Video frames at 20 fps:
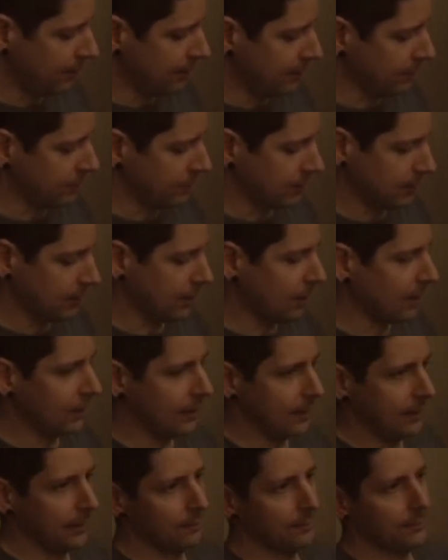those
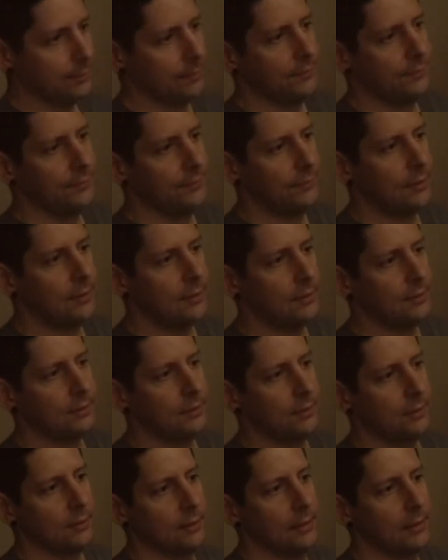guitar amp
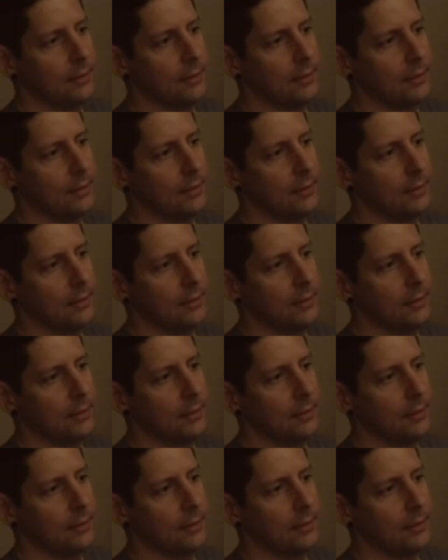feeds